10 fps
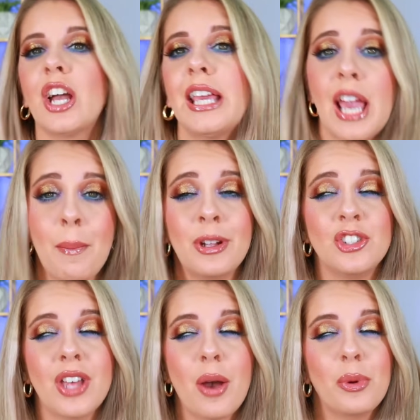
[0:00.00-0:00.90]
Chucky
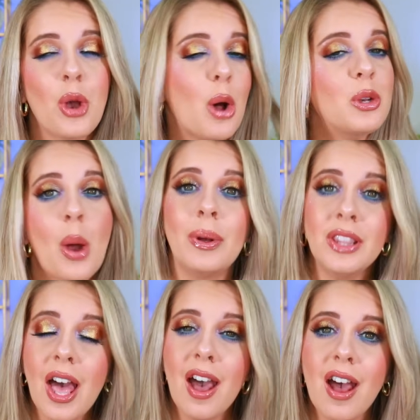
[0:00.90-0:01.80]
image that we all know
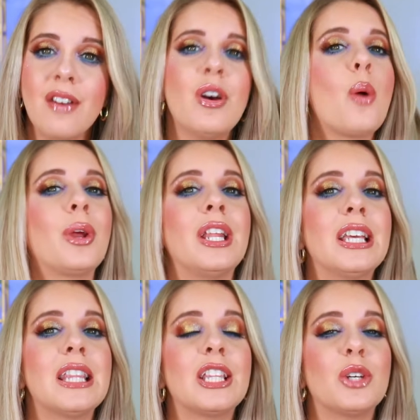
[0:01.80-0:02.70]
and love. Are we gonna
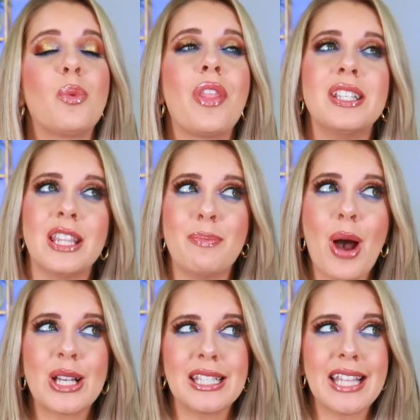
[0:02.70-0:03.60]
get like the one that's in the box?